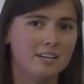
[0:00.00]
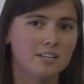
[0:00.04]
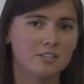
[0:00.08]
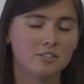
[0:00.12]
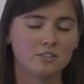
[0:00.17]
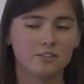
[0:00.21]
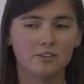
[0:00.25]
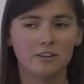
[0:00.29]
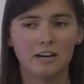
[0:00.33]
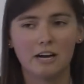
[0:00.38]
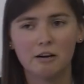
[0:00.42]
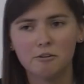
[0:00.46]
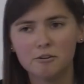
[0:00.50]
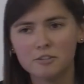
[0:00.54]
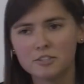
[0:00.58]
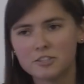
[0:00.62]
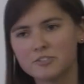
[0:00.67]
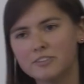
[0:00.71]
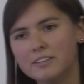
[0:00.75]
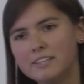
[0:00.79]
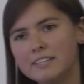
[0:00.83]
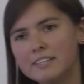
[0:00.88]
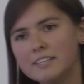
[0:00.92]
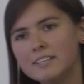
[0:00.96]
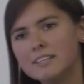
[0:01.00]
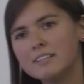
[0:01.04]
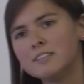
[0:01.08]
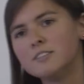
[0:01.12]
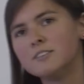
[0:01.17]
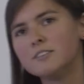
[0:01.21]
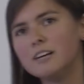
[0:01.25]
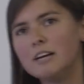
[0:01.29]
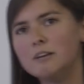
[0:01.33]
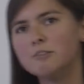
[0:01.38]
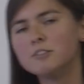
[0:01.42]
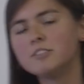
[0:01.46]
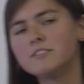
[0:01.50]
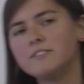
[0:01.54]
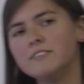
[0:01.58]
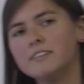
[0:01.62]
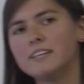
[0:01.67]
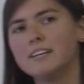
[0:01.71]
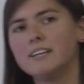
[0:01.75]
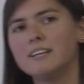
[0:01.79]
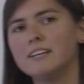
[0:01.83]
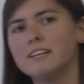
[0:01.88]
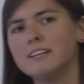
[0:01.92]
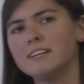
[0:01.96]
So I was
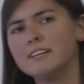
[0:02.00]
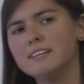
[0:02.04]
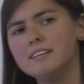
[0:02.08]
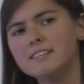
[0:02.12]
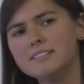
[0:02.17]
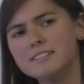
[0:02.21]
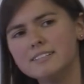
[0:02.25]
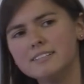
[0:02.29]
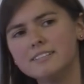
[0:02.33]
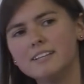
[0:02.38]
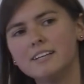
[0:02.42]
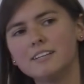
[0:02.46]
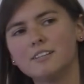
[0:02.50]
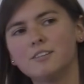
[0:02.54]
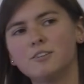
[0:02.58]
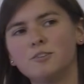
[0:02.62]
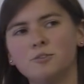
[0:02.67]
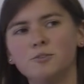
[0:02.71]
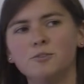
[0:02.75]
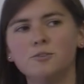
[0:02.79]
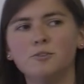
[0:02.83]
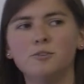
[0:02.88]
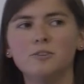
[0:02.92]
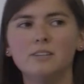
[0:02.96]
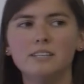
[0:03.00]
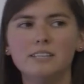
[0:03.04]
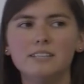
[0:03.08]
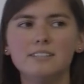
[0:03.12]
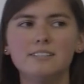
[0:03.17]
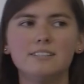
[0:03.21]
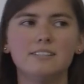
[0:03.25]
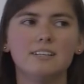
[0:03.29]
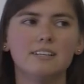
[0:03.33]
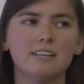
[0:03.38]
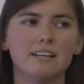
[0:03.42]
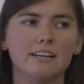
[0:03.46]
thinking, like, isn't that too easy?